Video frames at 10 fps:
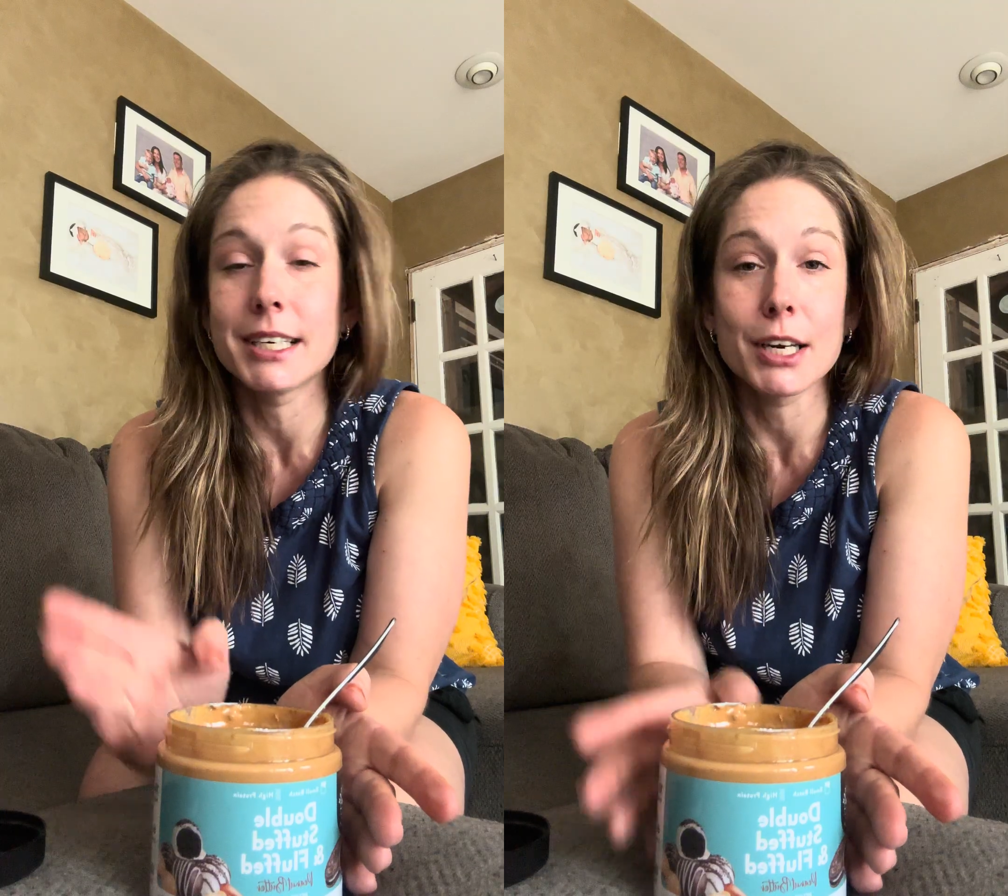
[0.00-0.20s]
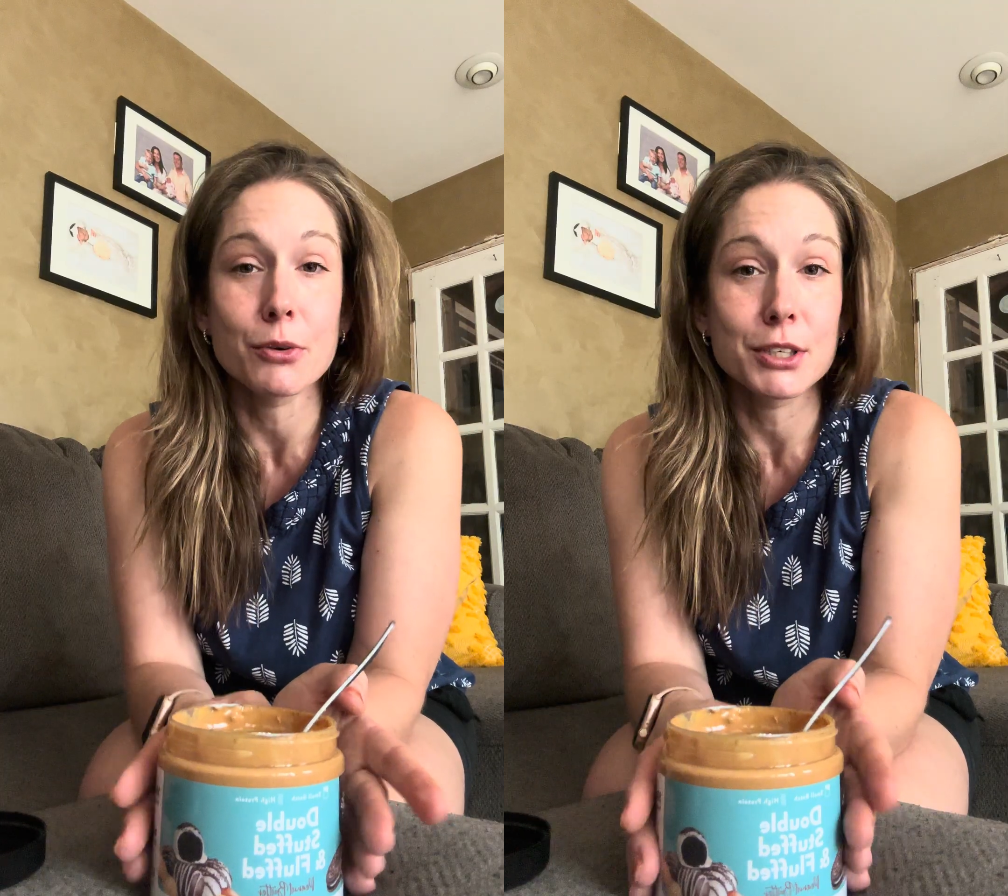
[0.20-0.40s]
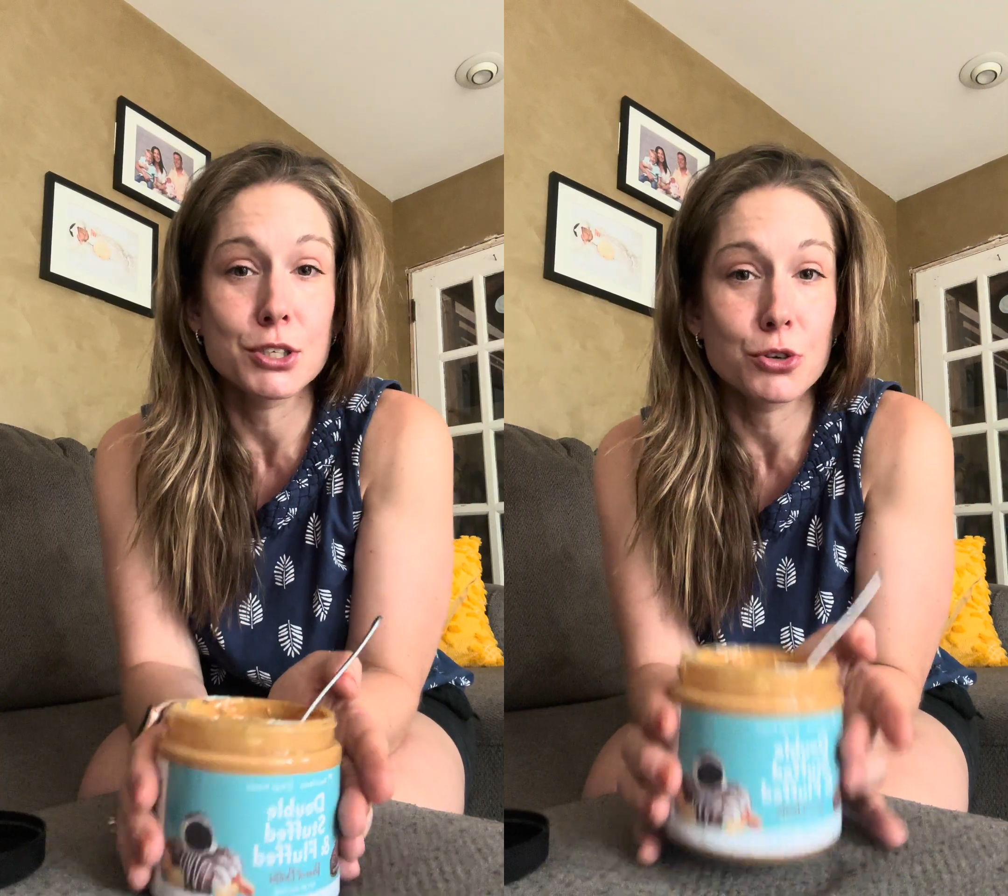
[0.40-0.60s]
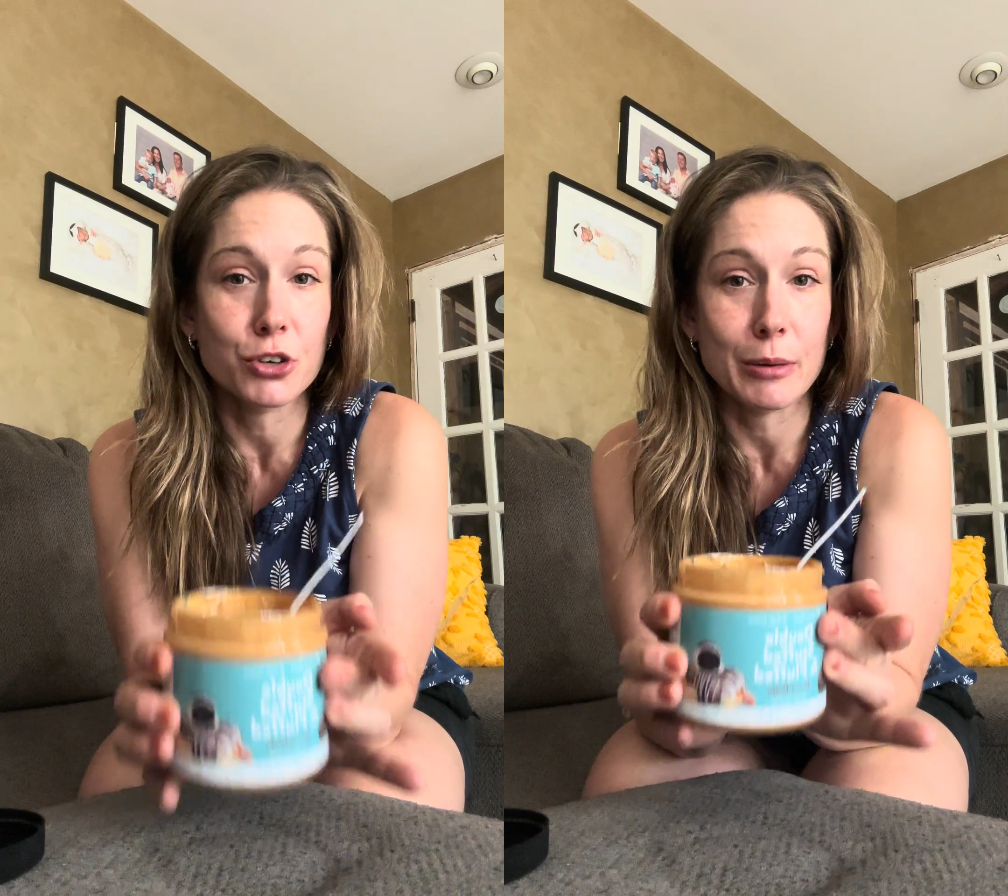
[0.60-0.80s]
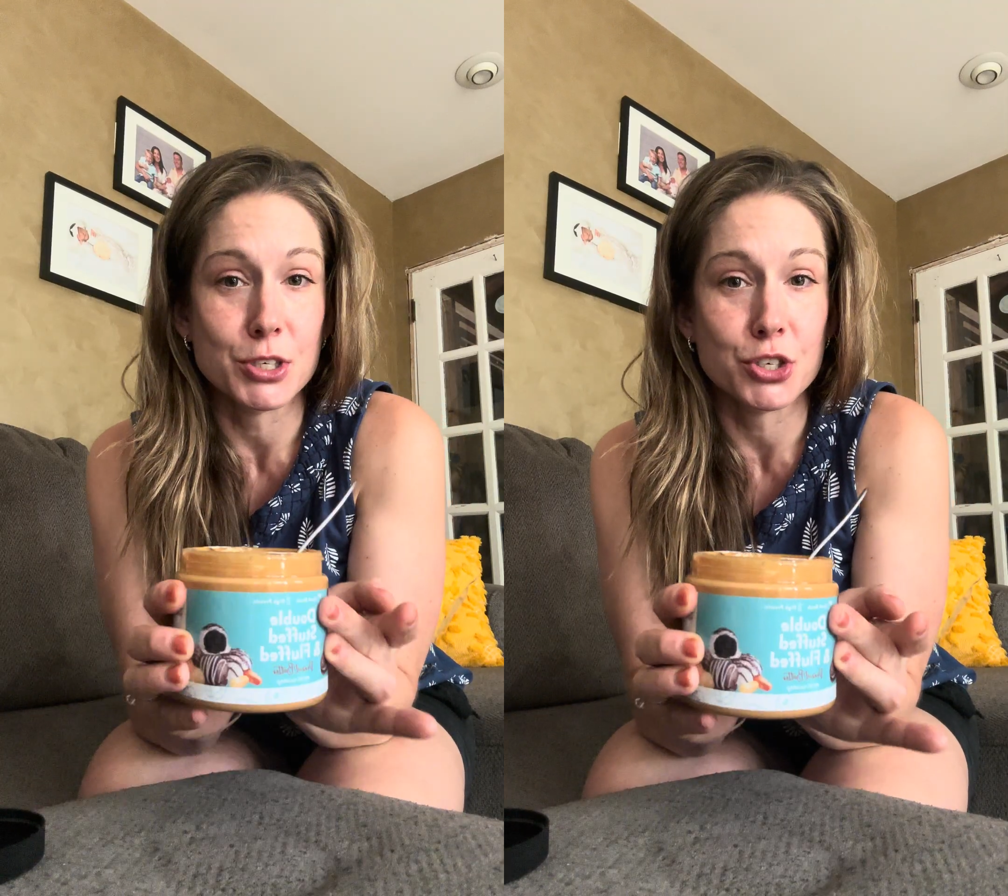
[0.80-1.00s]
and only 2
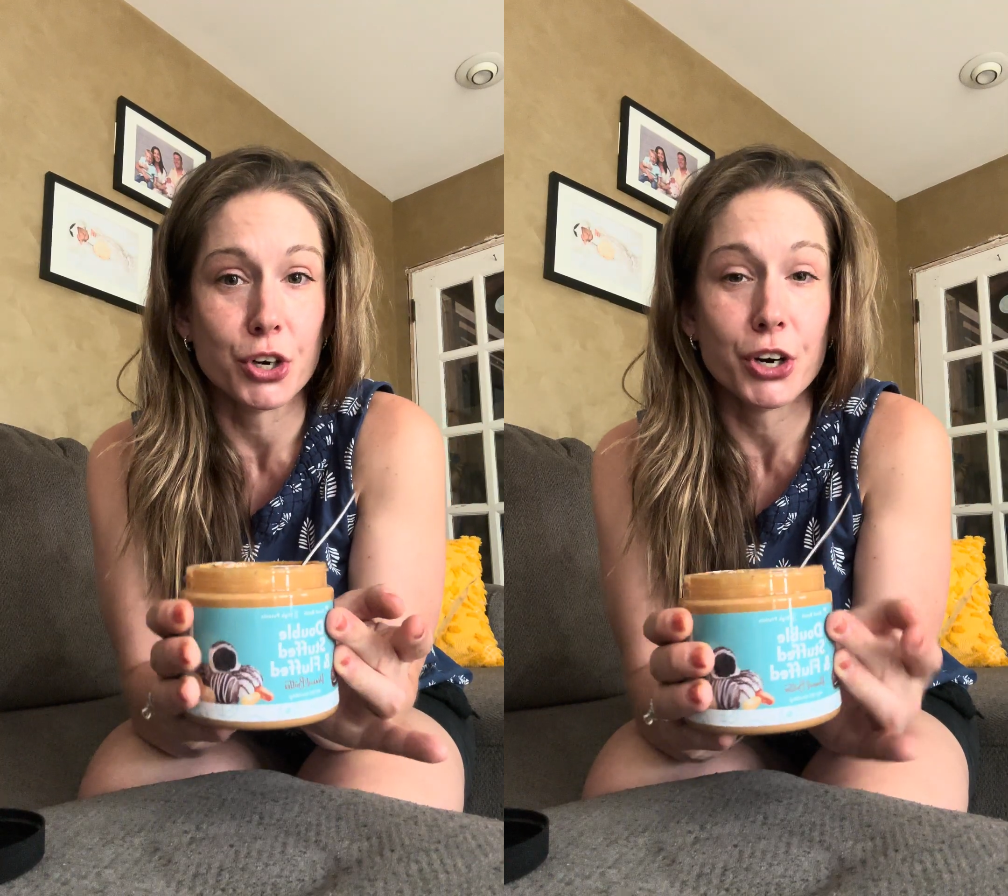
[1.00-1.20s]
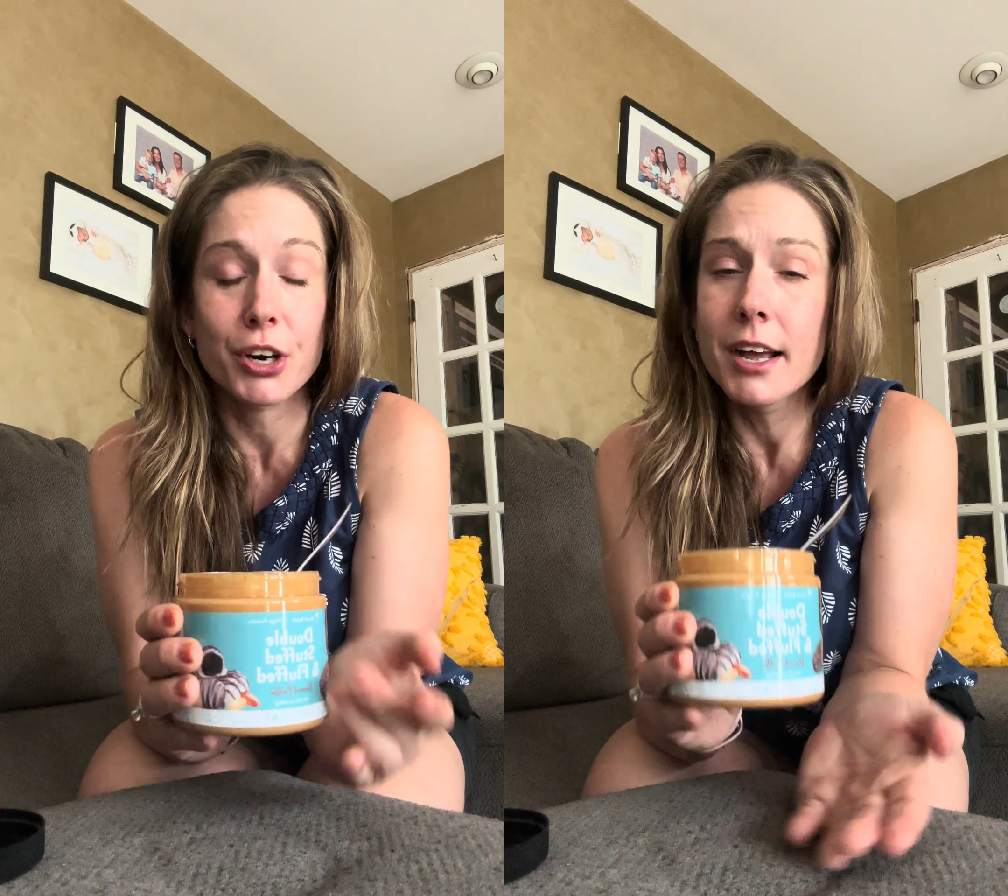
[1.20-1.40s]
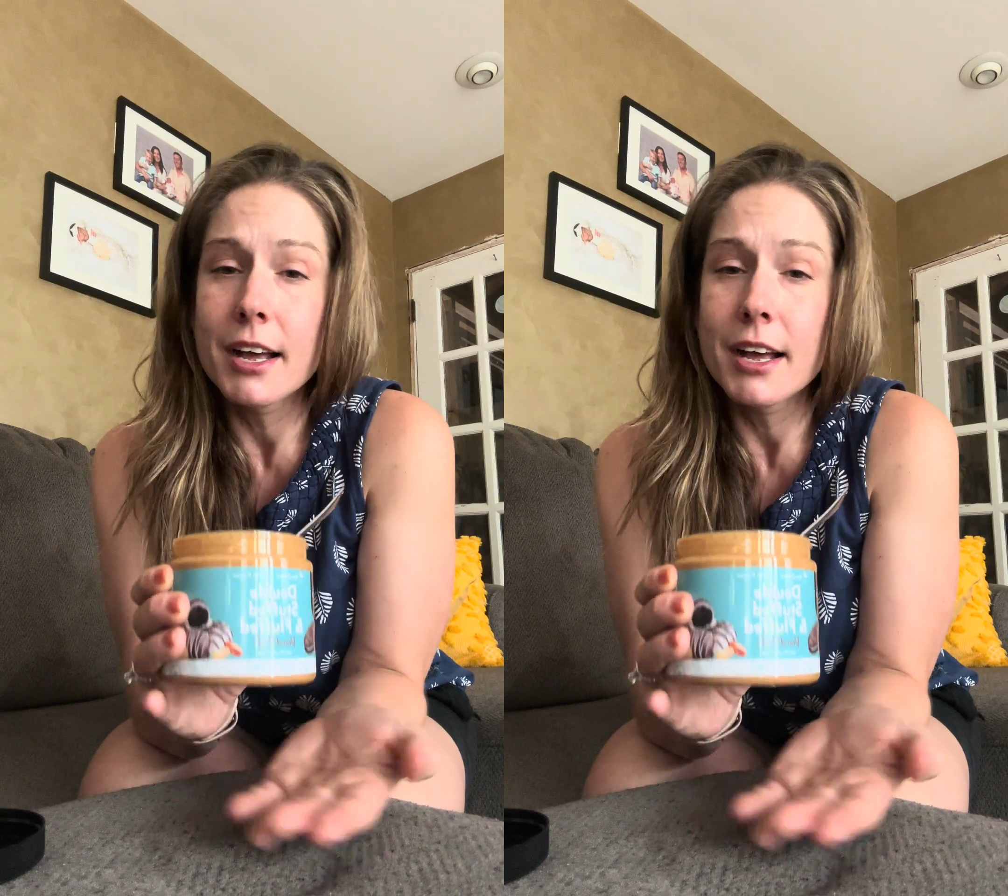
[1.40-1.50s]
grams of sugar.